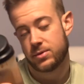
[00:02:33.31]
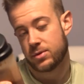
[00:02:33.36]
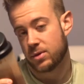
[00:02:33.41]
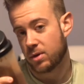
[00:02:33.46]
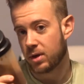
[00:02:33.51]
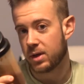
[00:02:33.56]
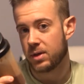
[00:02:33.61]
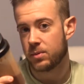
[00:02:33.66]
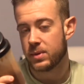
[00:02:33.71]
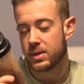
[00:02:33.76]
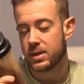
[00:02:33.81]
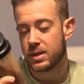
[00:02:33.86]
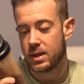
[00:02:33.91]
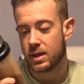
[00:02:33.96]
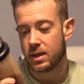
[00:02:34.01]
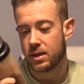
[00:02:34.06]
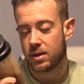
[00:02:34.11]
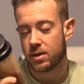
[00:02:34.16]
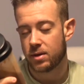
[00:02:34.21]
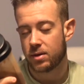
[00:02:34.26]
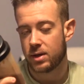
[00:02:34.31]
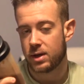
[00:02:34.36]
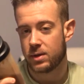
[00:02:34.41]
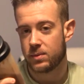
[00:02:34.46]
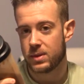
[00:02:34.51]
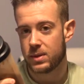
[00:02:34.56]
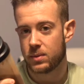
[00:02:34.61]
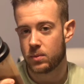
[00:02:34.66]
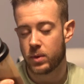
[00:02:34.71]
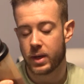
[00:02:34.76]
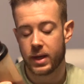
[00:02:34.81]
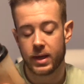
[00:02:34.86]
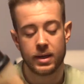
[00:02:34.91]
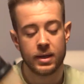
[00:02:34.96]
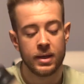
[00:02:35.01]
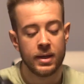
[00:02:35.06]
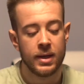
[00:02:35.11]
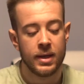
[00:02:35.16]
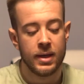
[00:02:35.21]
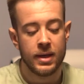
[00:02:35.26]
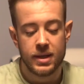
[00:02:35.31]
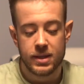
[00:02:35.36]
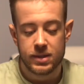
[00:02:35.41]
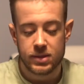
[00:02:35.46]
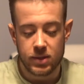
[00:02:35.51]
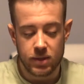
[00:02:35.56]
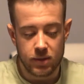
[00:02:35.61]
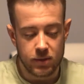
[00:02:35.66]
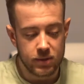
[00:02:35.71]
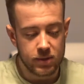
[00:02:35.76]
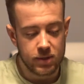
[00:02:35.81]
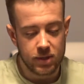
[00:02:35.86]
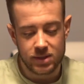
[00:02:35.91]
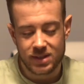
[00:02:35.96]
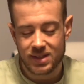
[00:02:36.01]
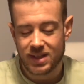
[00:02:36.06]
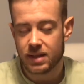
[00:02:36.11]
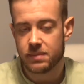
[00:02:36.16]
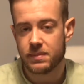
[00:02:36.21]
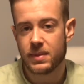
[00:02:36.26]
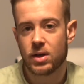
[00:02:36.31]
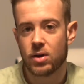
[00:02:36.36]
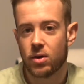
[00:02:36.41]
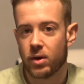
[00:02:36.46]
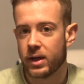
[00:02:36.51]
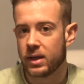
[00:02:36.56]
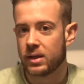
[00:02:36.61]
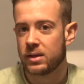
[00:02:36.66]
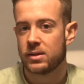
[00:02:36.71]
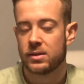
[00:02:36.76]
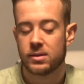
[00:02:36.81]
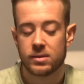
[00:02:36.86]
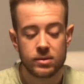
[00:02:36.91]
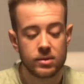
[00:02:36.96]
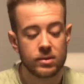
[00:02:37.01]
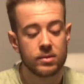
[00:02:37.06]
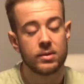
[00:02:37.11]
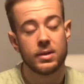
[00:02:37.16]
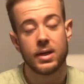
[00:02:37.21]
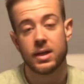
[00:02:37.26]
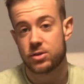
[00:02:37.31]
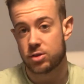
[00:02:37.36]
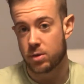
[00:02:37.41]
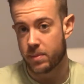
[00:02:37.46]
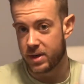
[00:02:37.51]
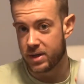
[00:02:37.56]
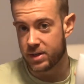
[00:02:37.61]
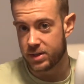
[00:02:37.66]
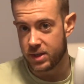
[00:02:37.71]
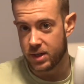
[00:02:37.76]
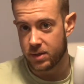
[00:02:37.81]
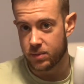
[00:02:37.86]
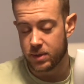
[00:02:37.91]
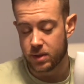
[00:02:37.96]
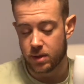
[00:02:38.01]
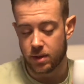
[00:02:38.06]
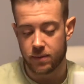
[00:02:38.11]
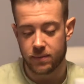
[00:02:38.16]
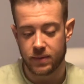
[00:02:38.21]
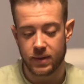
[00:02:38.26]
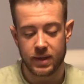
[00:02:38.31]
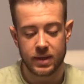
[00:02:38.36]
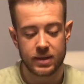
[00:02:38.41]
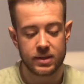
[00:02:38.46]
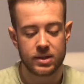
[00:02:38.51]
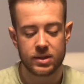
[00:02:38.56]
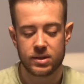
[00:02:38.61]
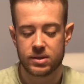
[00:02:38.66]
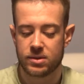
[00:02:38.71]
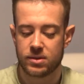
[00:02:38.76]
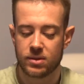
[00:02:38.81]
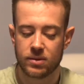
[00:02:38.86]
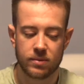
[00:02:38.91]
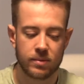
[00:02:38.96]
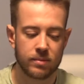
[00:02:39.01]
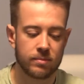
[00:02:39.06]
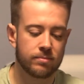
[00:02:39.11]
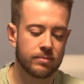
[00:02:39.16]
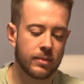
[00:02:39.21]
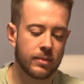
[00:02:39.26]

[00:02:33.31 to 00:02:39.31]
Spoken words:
only with the whey, to just get me going in some energy with the coffee, and just to